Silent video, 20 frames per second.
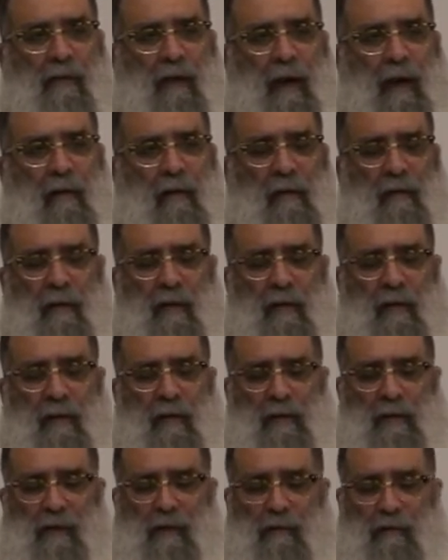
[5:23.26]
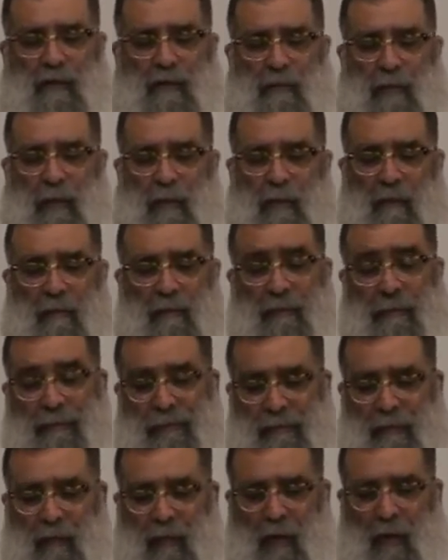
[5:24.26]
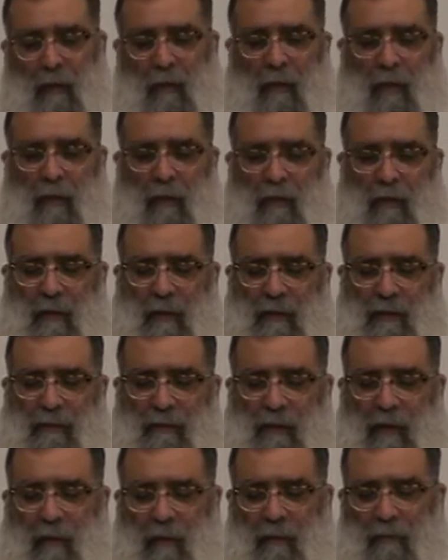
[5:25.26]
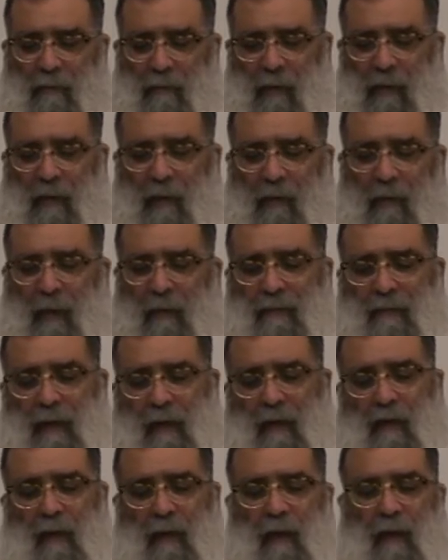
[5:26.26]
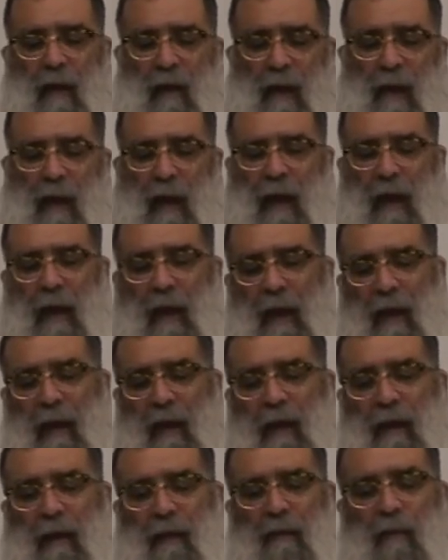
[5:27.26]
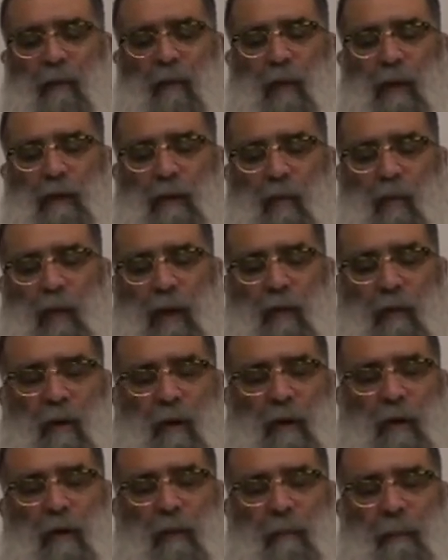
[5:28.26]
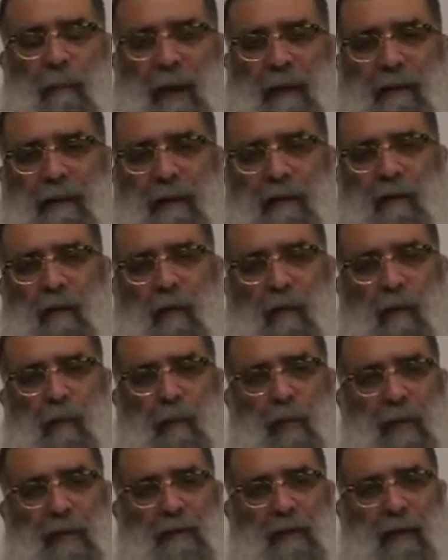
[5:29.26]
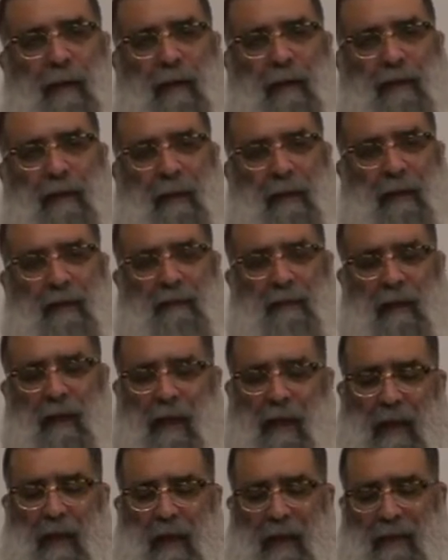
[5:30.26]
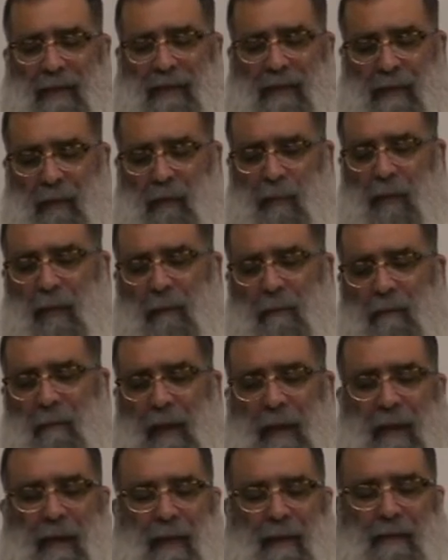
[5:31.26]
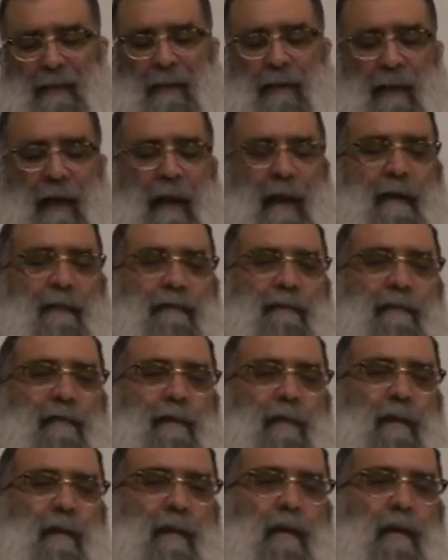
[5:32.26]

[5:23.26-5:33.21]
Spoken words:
on a silver spoon, or coke, but you know what I'm saying. And what we were commended to on a person like this, it simply make his life